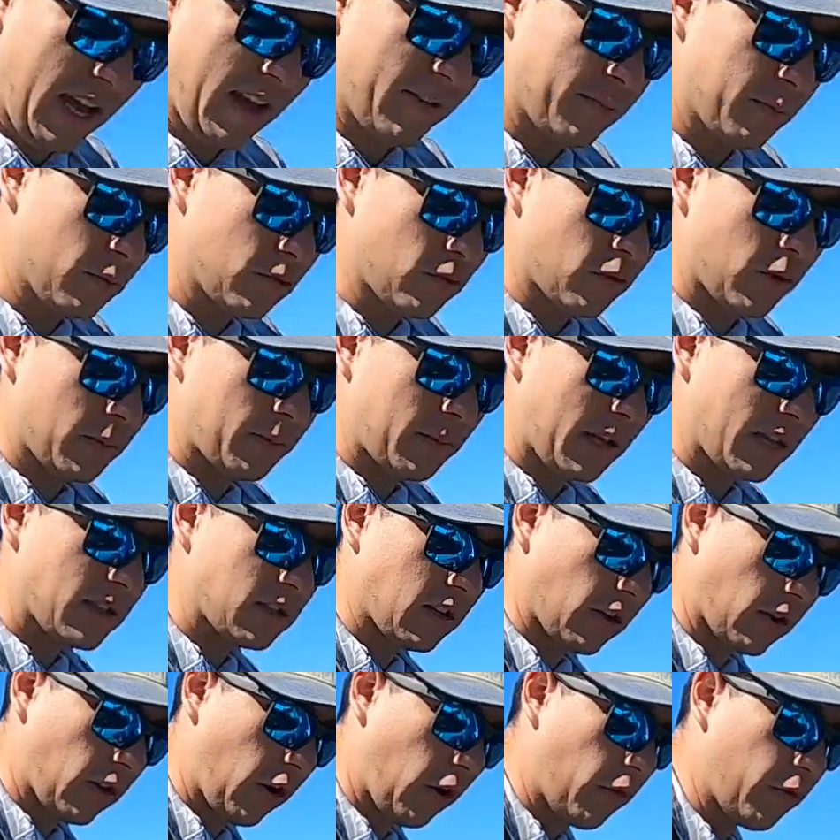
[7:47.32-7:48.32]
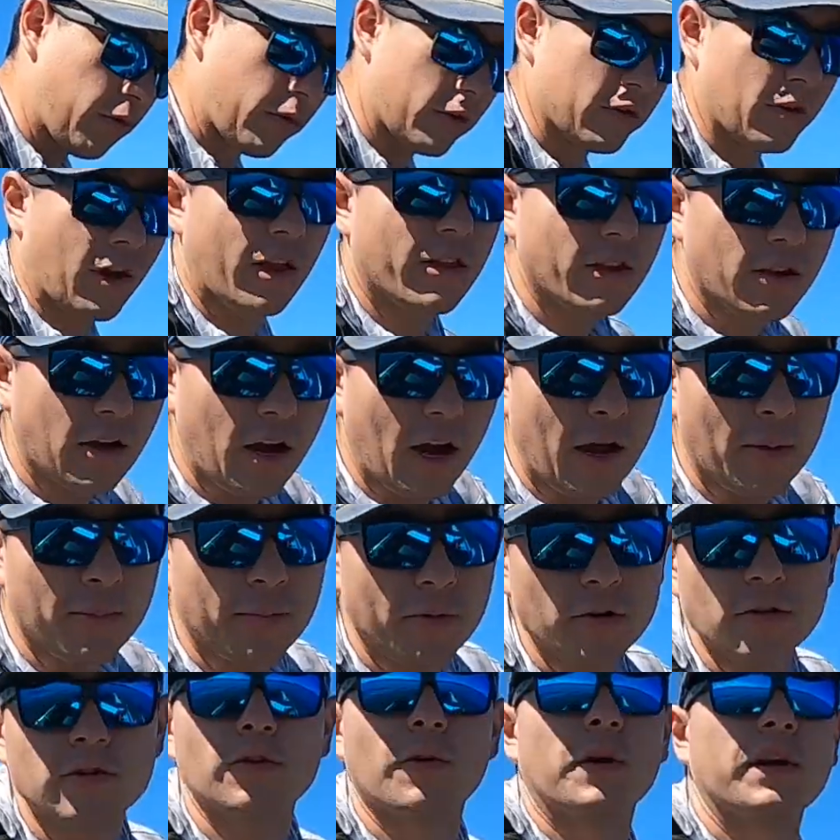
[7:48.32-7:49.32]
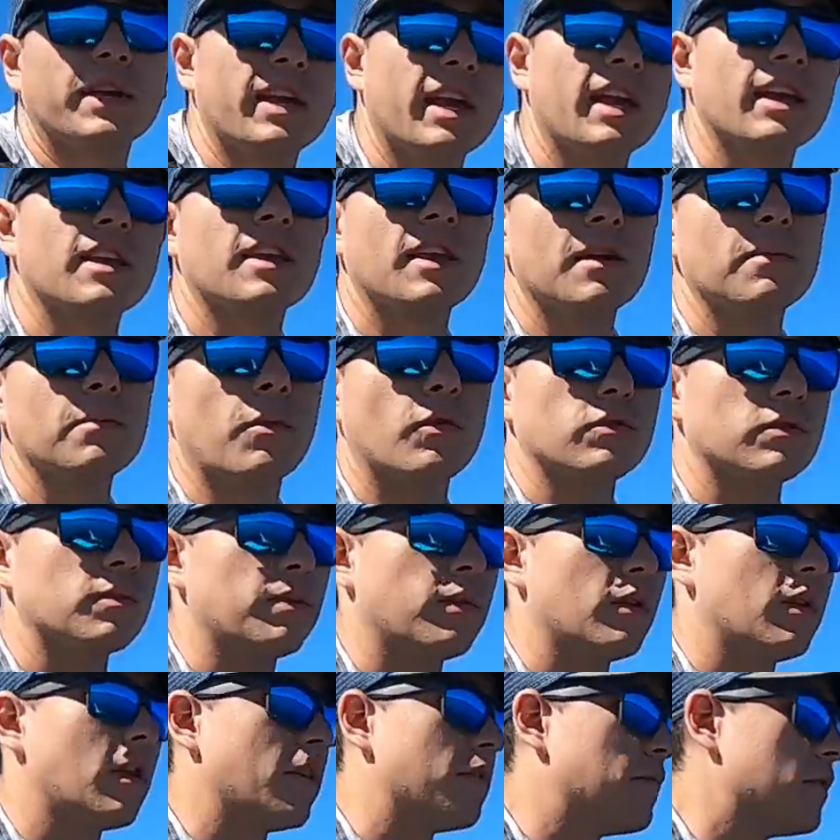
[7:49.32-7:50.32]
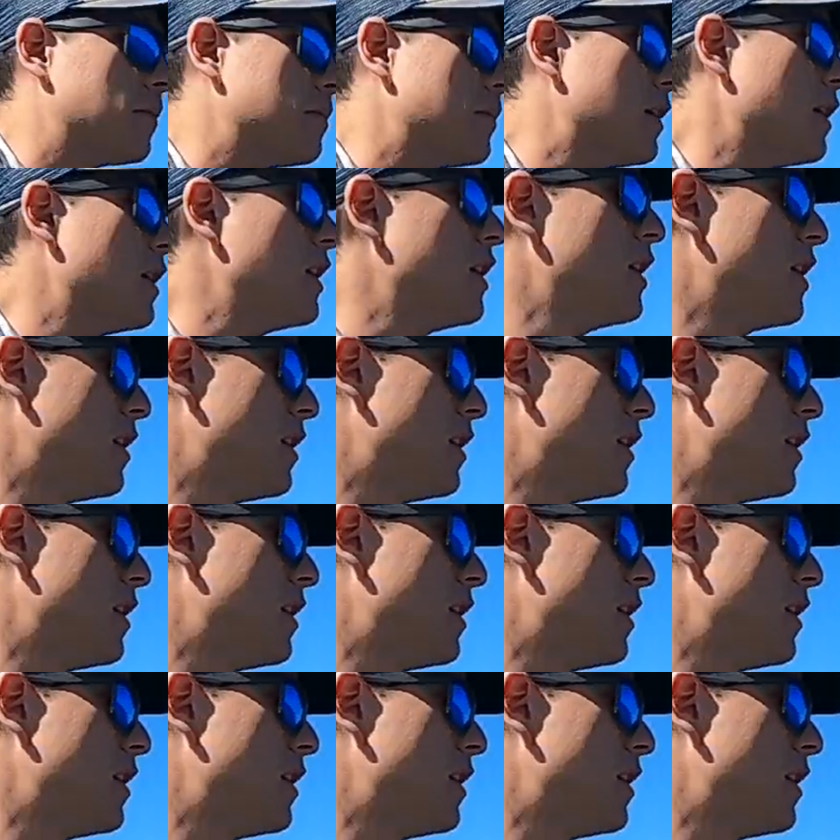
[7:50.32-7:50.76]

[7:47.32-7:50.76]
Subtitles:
half moon trip that is a gopher, not a copper, so I can keep multiple of them.